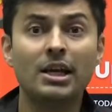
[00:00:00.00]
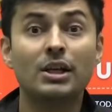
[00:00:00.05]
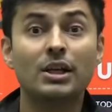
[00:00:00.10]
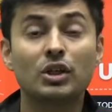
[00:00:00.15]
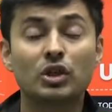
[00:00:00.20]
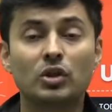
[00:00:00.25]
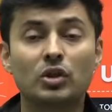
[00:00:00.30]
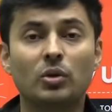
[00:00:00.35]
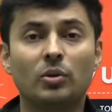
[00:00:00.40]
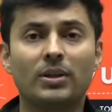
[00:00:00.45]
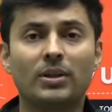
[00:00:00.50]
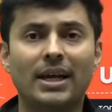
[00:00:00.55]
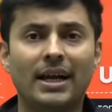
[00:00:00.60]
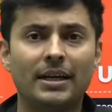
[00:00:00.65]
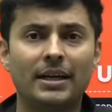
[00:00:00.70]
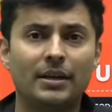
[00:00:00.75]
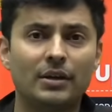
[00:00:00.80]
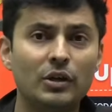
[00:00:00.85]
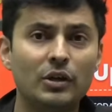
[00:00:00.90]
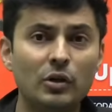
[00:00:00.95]
so
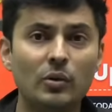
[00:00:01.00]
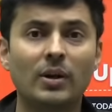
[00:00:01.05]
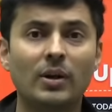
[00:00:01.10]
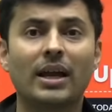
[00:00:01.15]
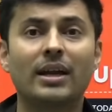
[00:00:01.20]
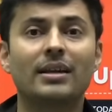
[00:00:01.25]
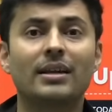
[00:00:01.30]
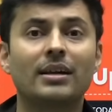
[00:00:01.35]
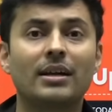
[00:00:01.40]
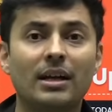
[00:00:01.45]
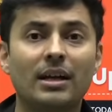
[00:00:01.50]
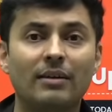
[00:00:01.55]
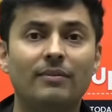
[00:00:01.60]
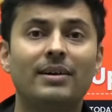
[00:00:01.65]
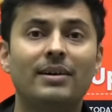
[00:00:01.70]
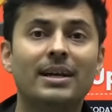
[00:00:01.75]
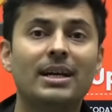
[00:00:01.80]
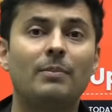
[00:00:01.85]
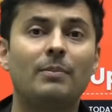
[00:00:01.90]
that you can cover